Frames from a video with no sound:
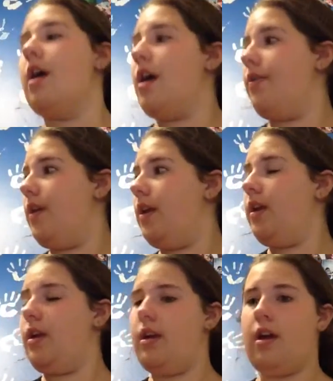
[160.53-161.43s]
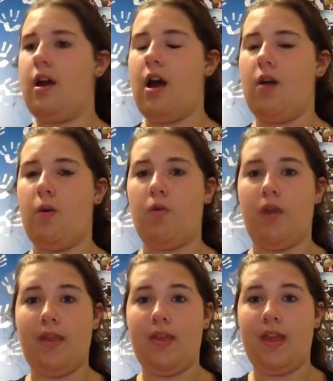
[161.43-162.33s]
I think I will
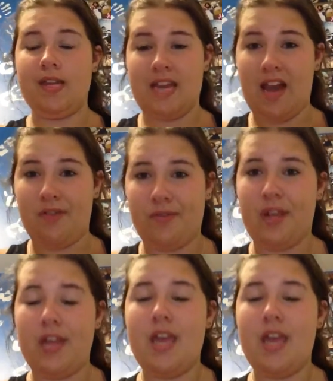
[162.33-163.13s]
write that down